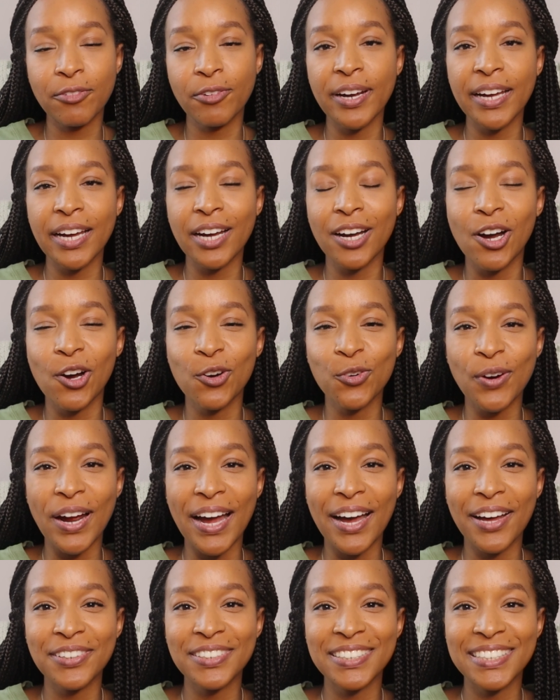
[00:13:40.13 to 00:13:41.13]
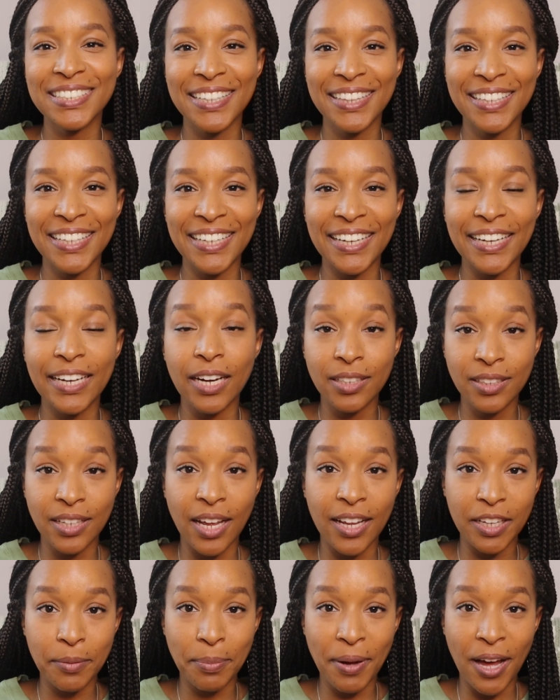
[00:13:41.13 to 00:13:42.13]
a ring around the
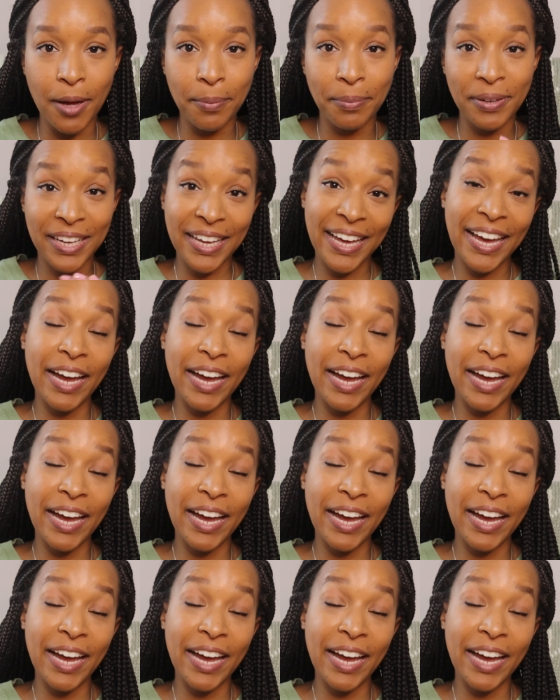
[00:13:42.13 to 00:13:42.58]
Lollipop